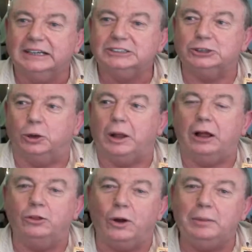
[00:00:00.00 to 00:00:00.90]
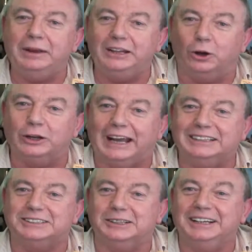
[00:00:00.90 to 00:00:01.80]
So although I may not
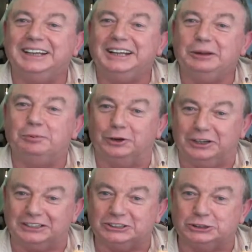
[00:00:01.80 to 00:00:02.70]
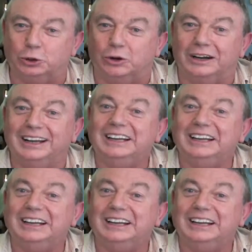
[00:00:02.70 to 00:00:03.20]
get to the Brookhurst store